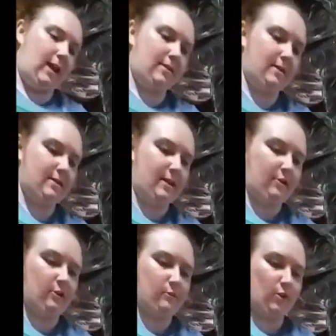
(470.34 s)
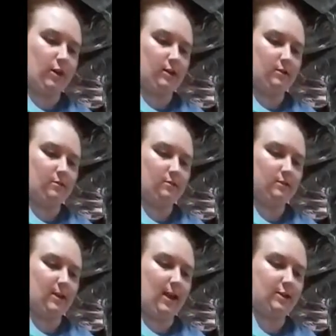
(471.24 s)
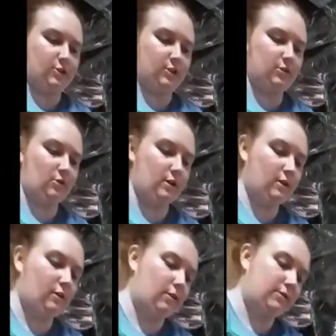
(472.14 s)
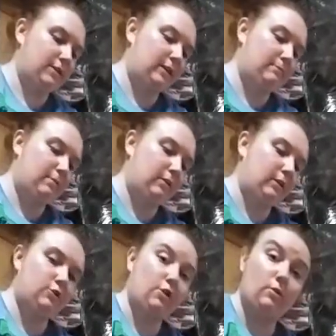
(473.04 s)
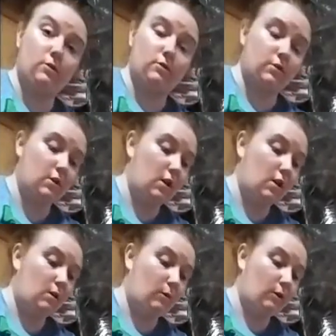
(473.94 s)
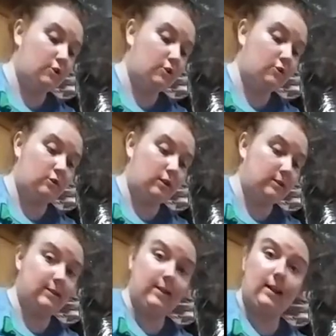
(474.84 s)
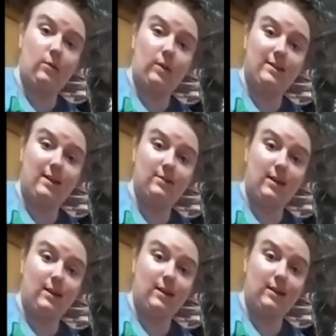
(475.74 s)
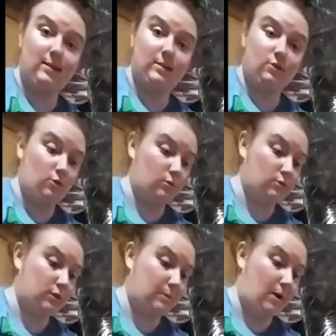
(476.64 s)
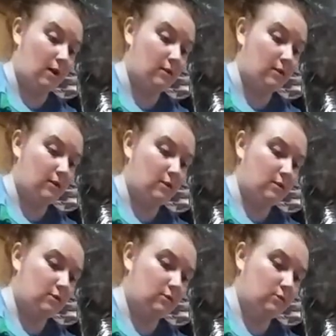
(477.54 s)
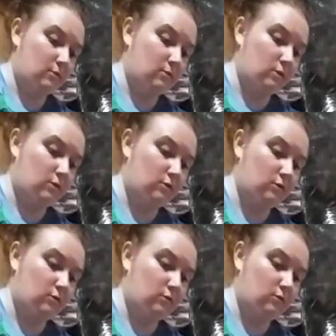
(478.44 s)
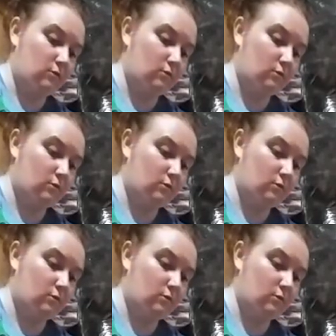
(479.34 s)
And then now I'm ready to actually start enclosing and building shoulders, which is exactly what it sounds like. It's the shoulders of the pot. So I'm going to